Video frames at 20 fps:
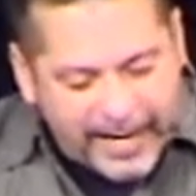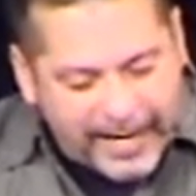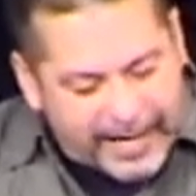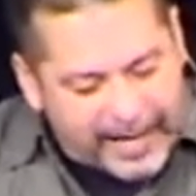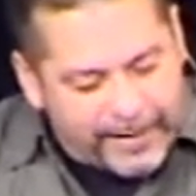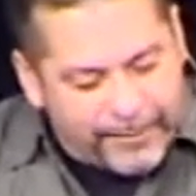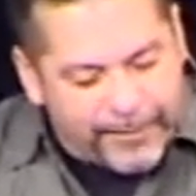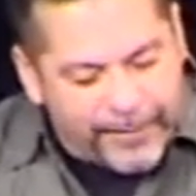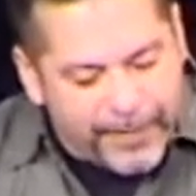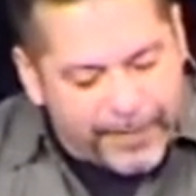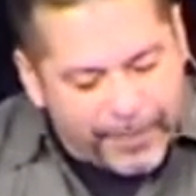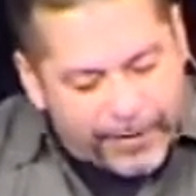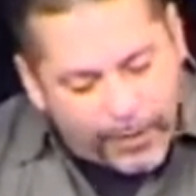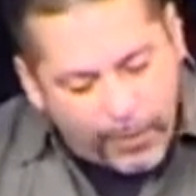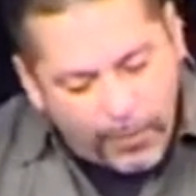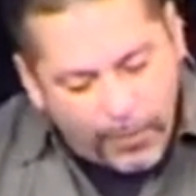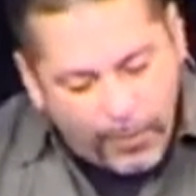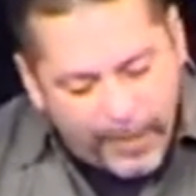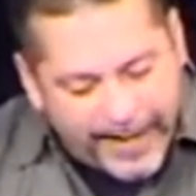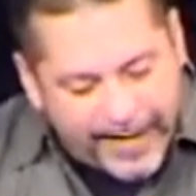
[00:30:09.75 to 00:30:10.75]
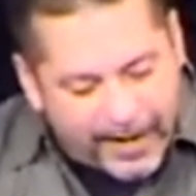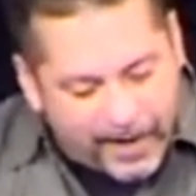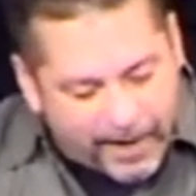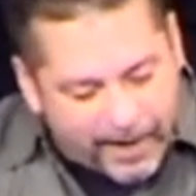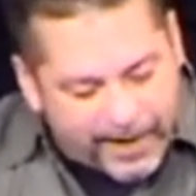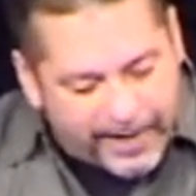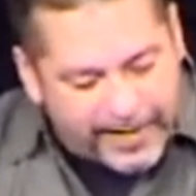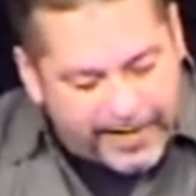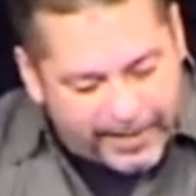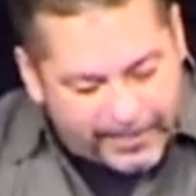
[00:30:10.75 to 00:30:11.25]
even though we
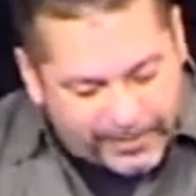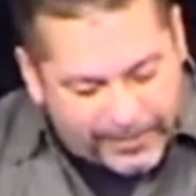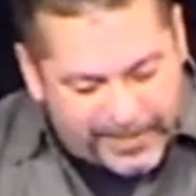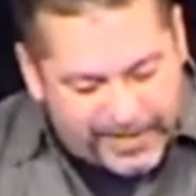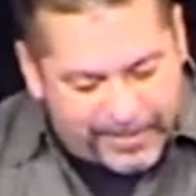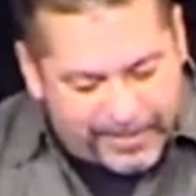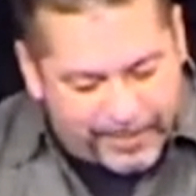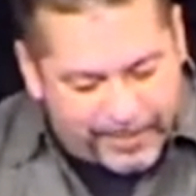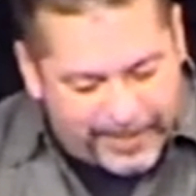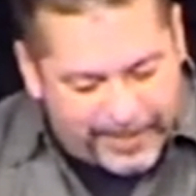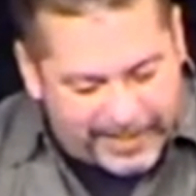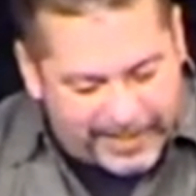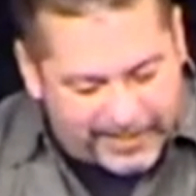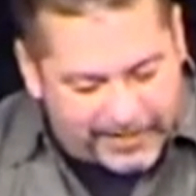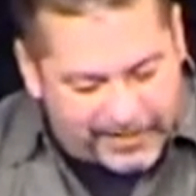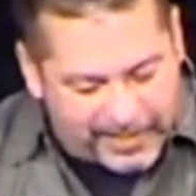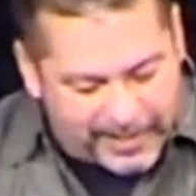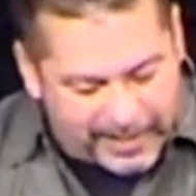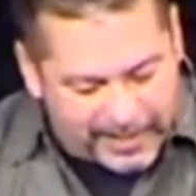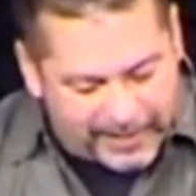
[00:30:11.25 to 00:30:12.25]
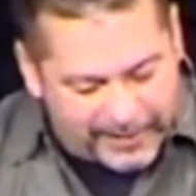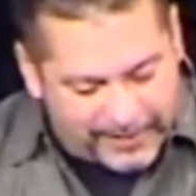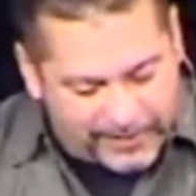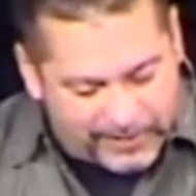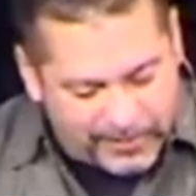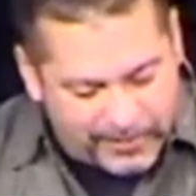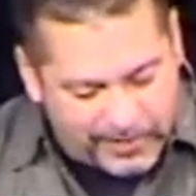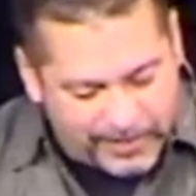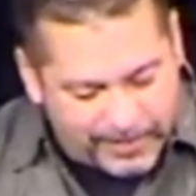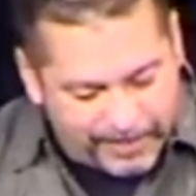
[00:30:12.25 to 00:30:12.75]
are guilty of many
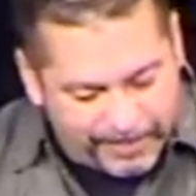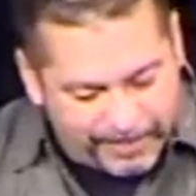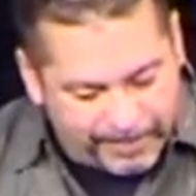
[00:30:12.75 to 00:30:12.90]
sins.